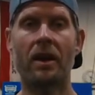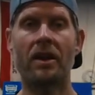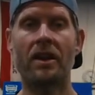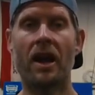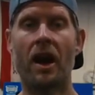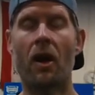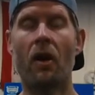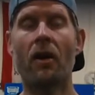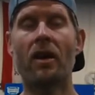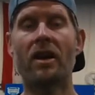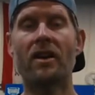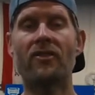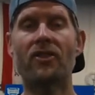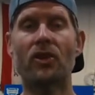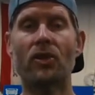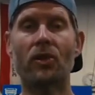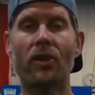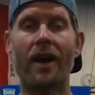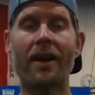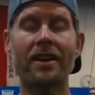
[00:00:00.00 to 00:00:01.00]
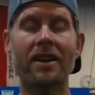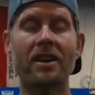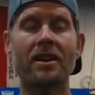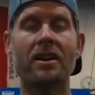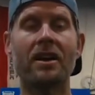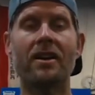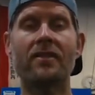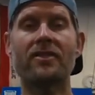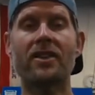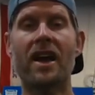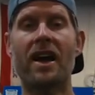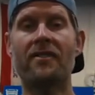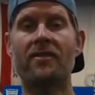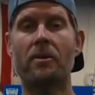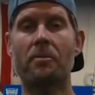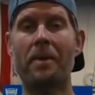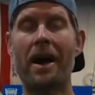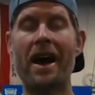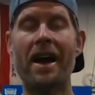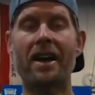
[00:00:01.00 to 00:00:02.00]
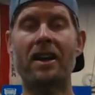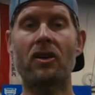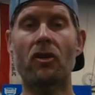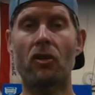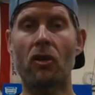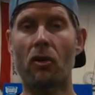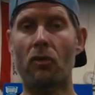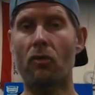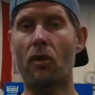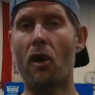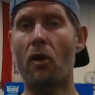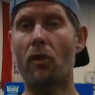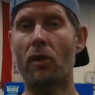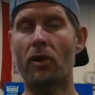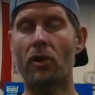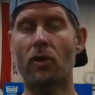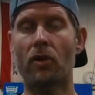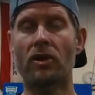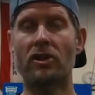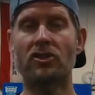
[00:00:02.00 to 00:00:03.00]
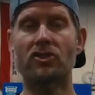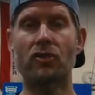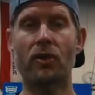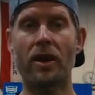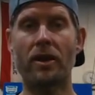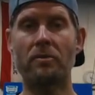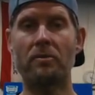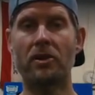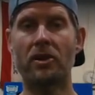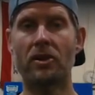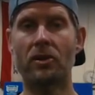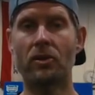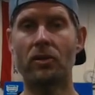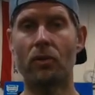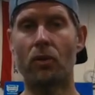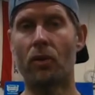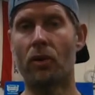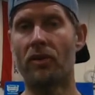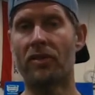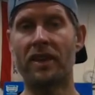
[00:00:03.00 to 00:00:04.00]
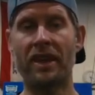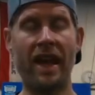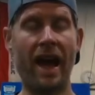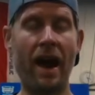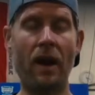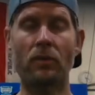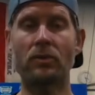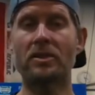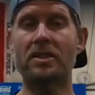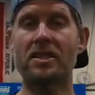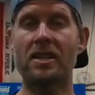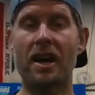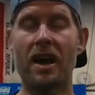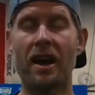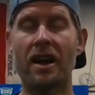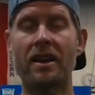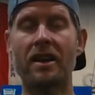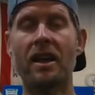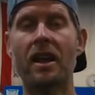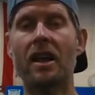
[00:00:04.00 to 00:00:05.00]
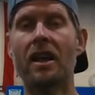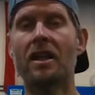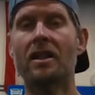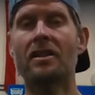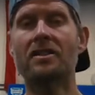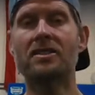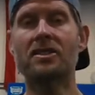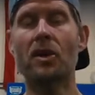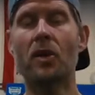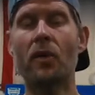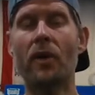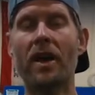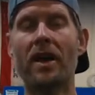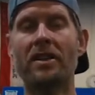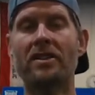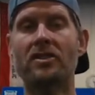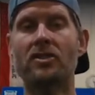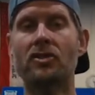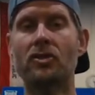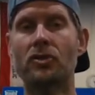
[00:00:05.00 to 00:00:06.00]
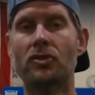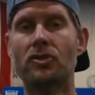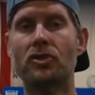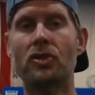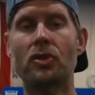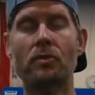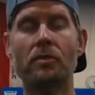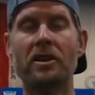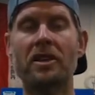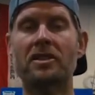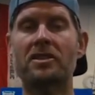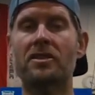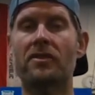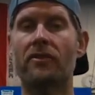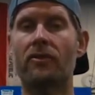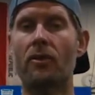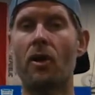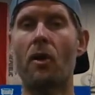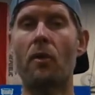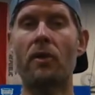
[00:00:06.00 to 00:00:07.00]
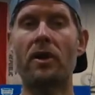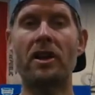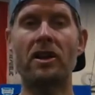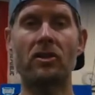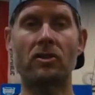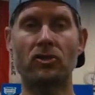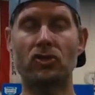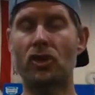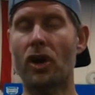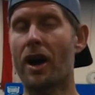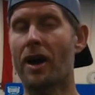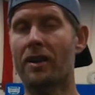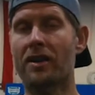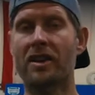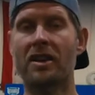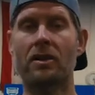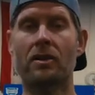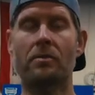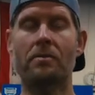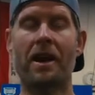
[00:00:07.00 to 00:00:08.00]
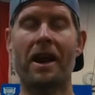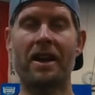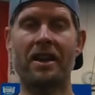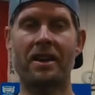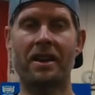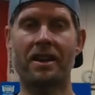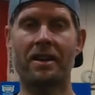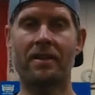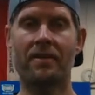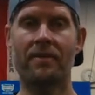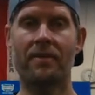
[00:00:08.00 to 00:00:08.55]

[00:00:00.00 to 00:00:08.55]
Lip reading: Now, if you're lucky enough to have a bike or a rower or a treadmill or the outside, let's go ahead and do 2 minutes of rowing or jogging or biking.